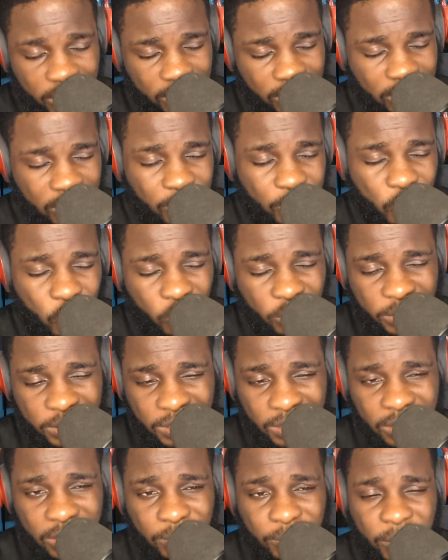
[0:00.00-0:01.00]
Tell me what you
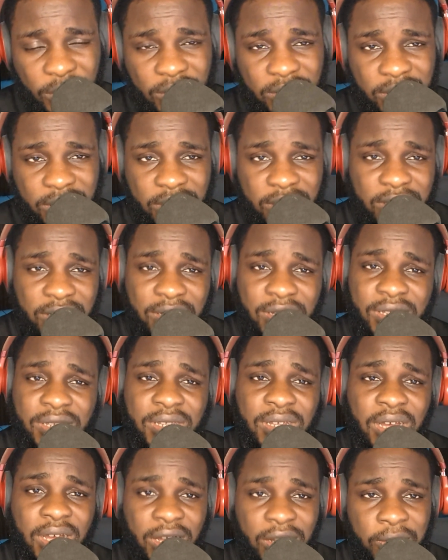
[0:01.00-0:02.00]
think about it.
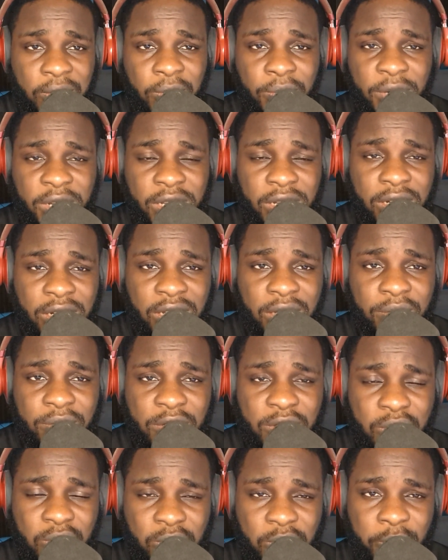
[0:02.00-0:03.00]
I'll go by the name
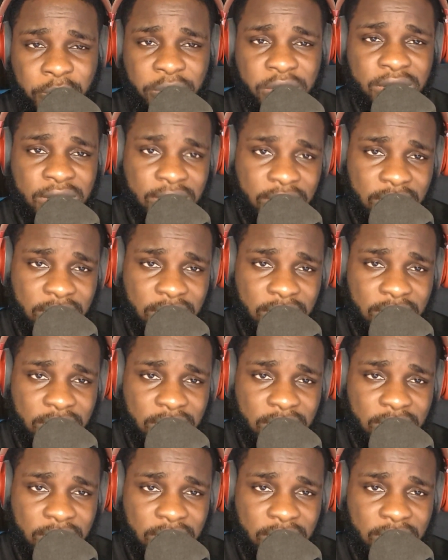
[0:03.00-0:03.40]
is Coach Prince.